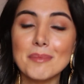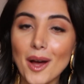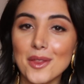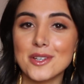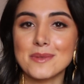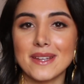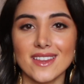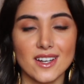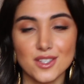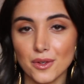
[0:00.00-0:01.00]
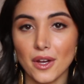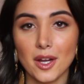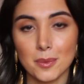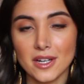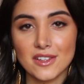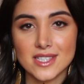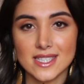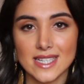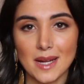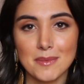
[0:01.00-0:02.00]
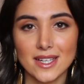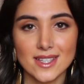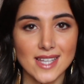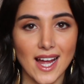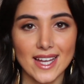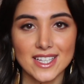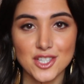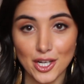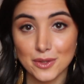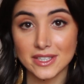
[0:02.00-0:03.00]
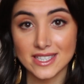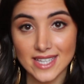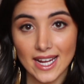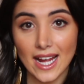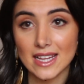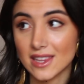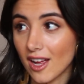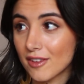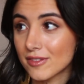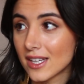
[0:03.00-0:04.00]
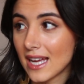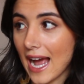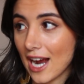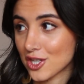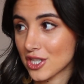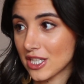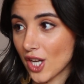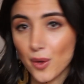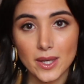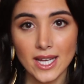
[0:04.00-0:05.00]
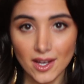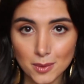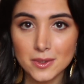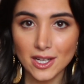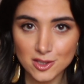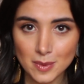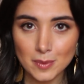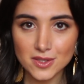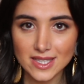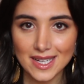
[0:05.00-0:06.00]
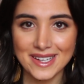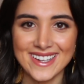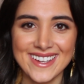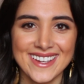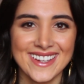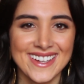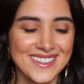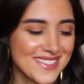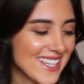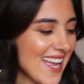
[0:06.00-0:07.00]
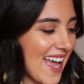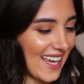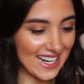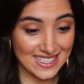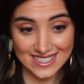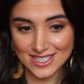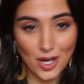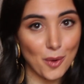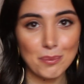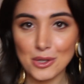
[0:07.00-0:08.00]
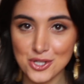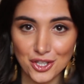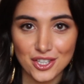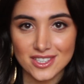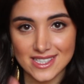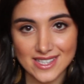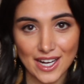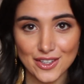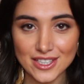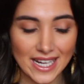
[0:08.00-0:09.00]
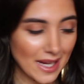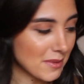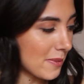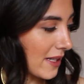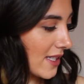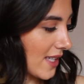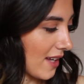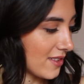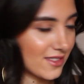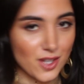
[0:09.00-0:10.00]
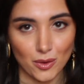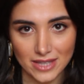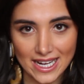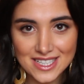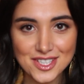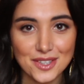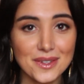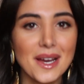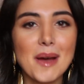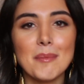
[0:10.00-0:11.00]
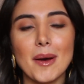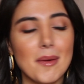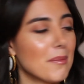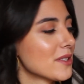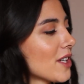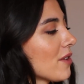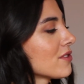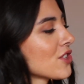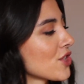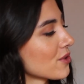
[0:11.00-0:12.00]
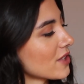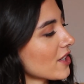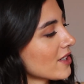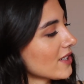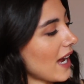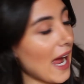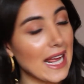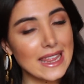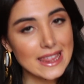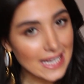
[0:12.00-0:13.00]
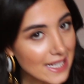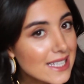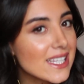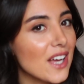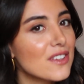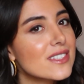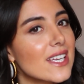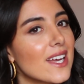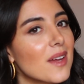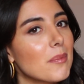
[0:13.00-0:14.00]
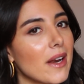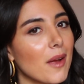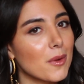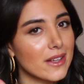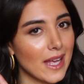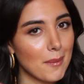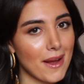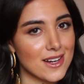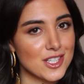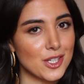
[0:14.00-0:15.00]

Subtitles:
bothers me that I don't know how to pronounce this name, because I can genuinely say I love actually knowing how to pronounce people's names. And I don't butcher designer names because I don't like to. But Malone Schouler, I think is how you say it, but I will get back to